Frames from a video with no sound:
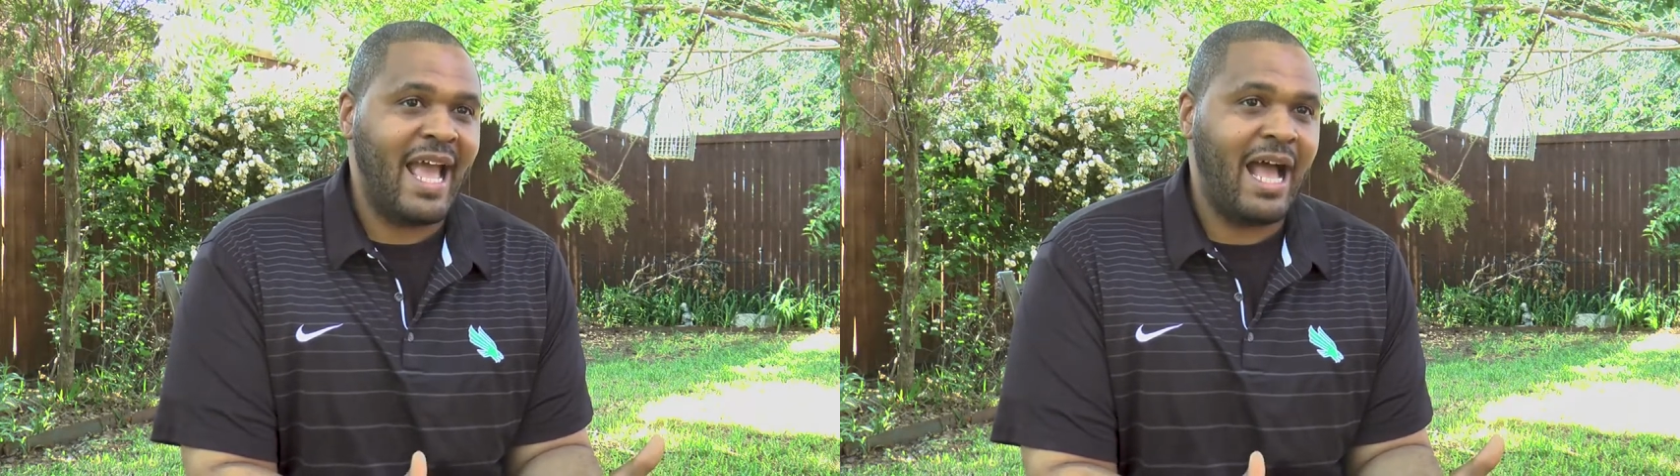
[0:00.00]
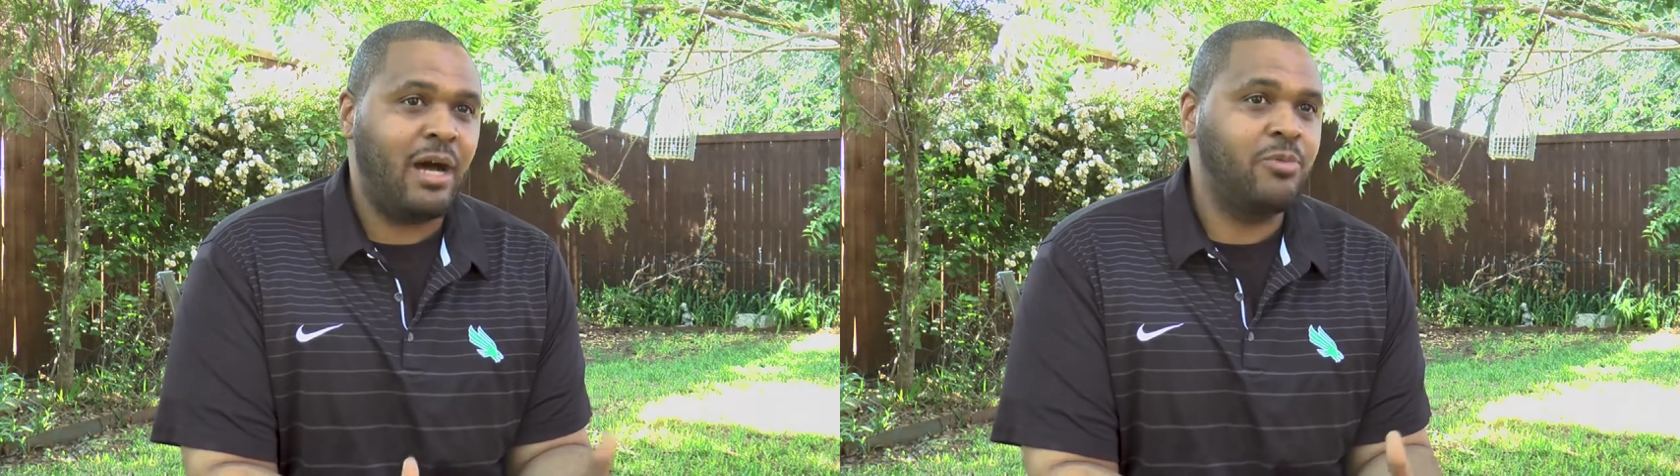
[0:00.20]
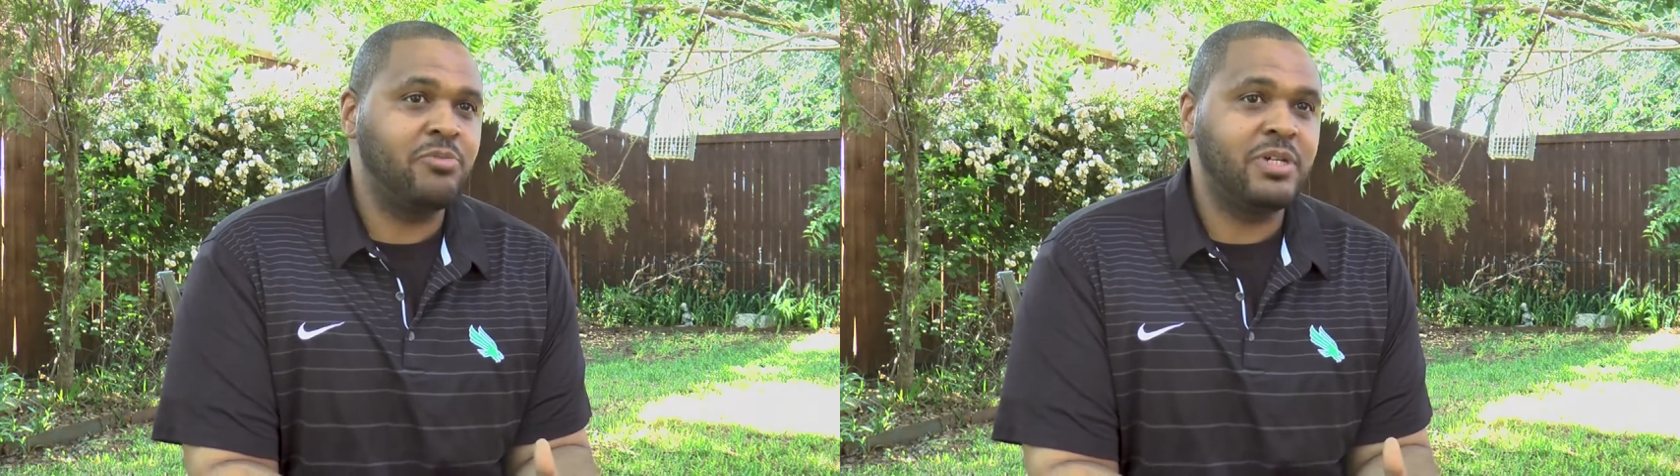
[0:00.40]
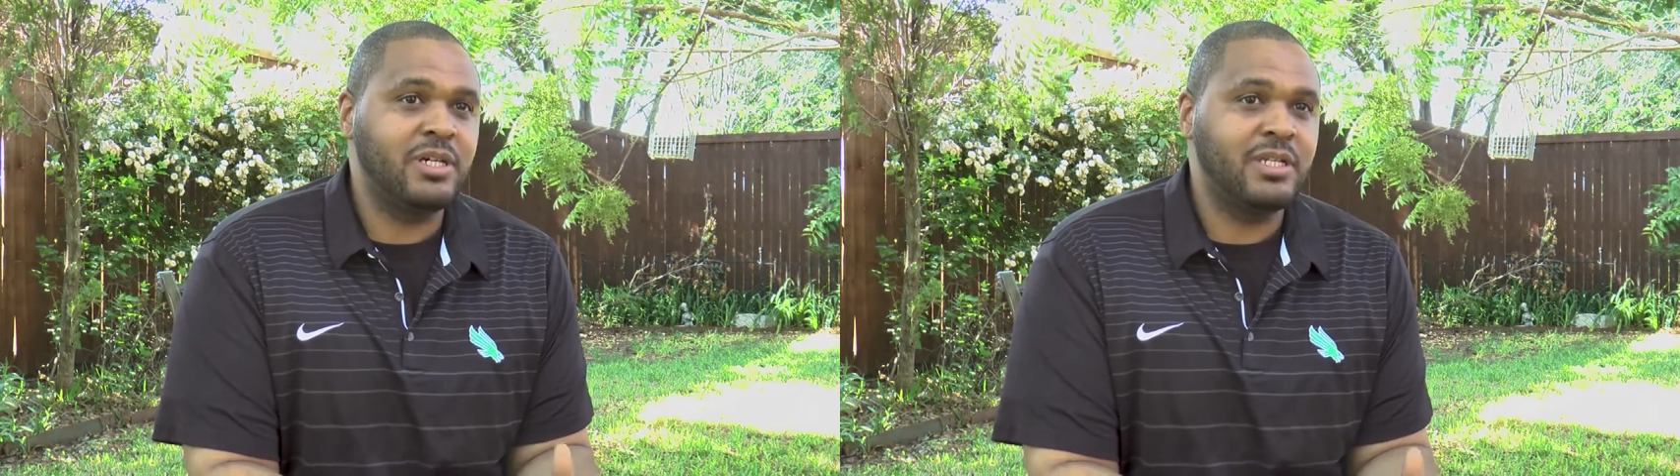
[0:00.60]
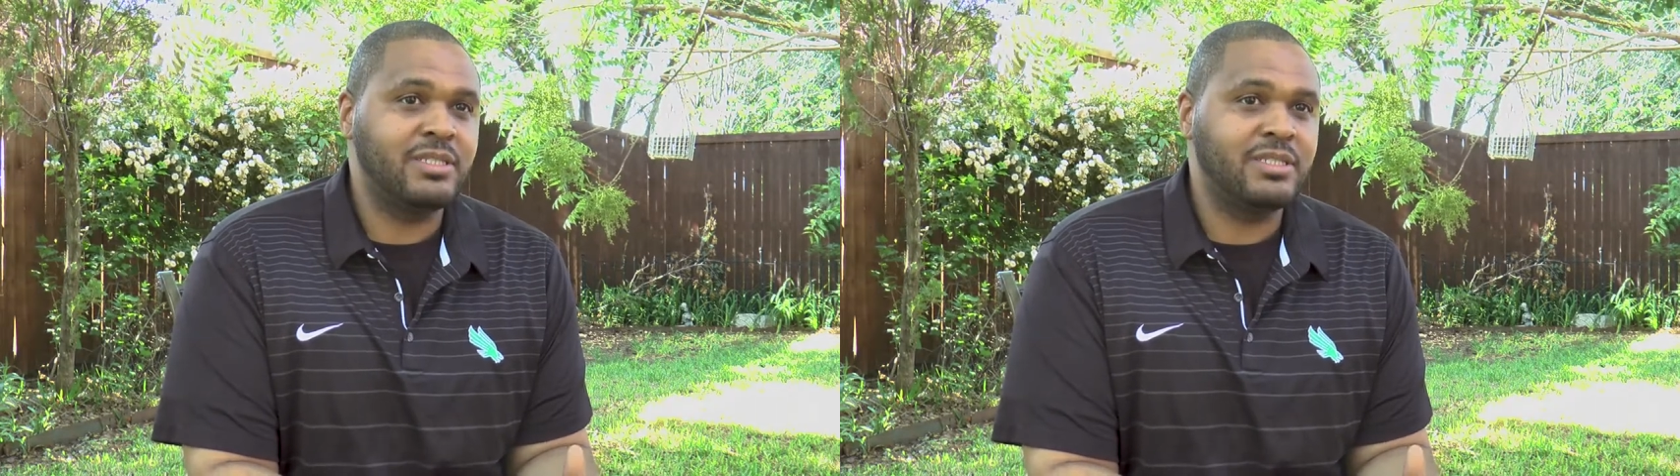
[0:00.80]
album
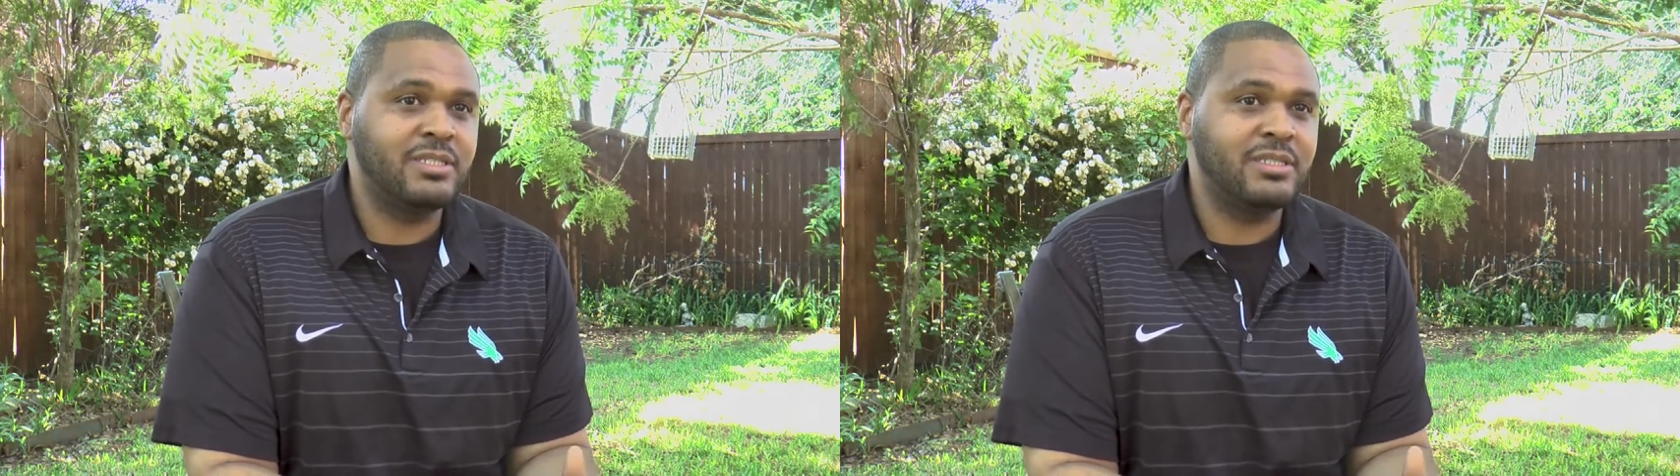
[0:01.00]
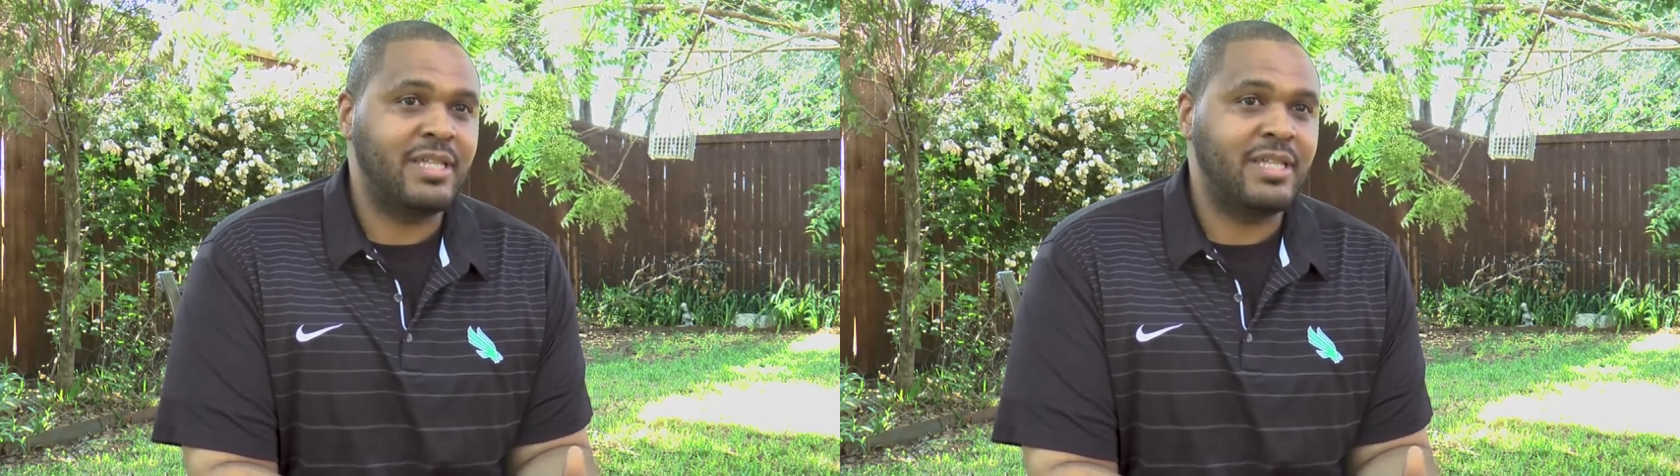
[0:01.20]
cuts.